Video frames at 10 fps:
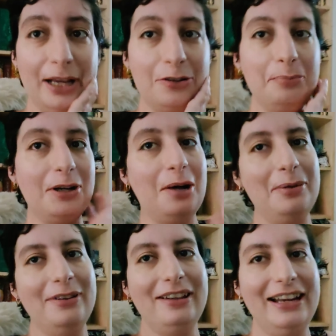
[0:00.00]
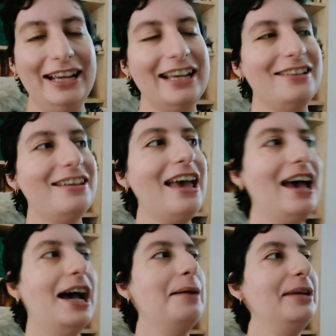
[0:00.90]
Beck's Bookoplathon, I guess.
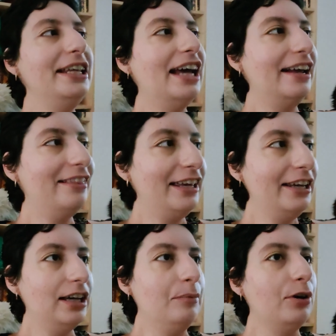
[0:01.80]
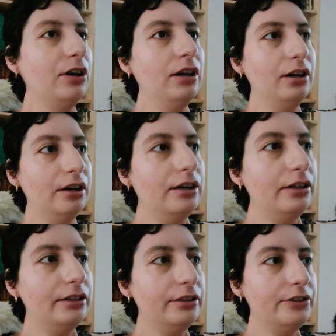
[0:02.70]
I mean, I think I'm gonna
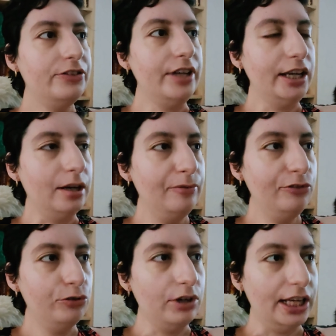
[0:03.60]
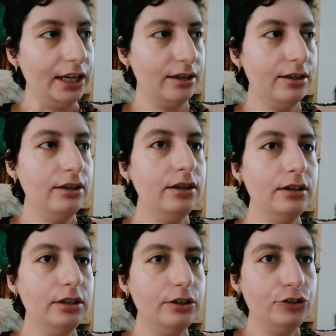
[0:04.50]
stay up for like
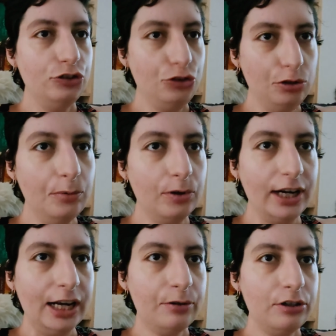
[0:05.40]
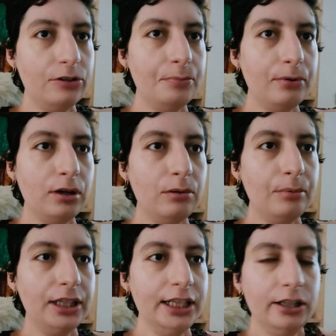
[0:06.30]
two more hours
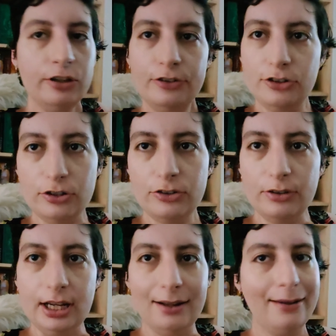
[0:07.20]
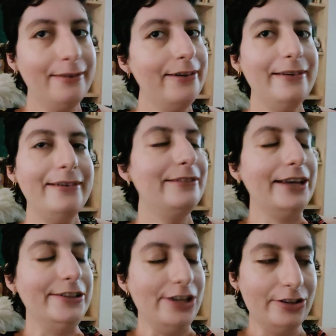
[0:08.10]
probably, just so that
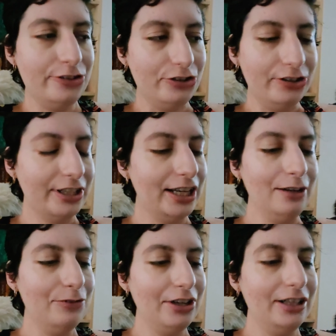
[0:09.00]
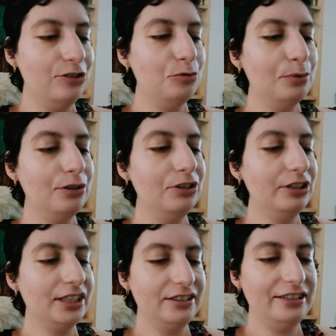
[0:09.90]
digestion can have done its
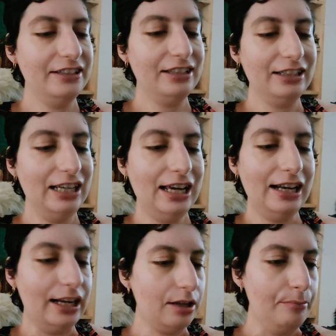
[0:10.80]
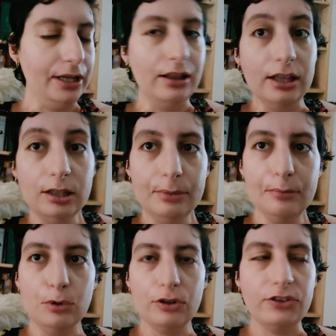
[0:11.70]
work and things like that, and I can be a little
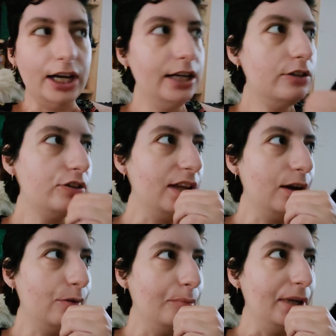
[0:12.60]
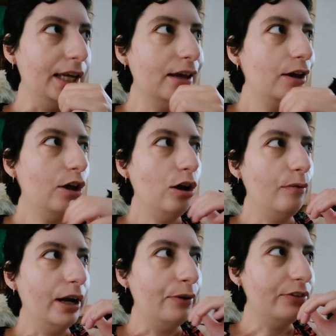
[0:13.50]
bit more tired. So then it will be
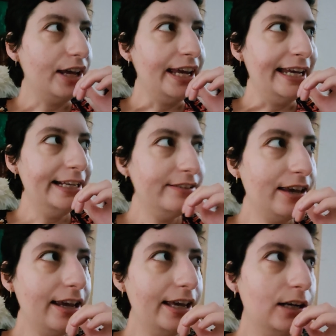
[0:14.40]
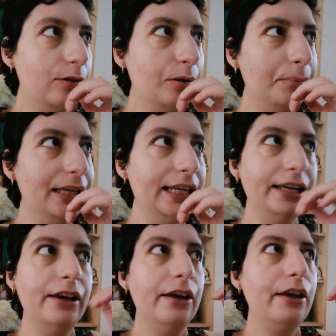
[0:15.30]
around eight, and it will
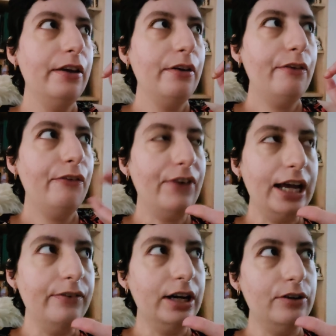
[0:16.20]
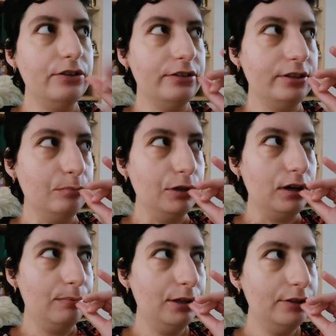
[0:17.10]
be five hours until
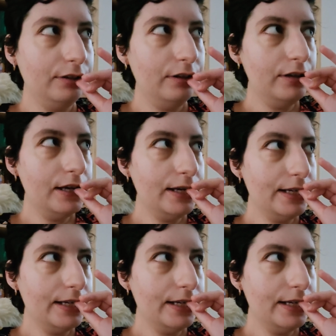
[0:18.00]
Bookoplathon.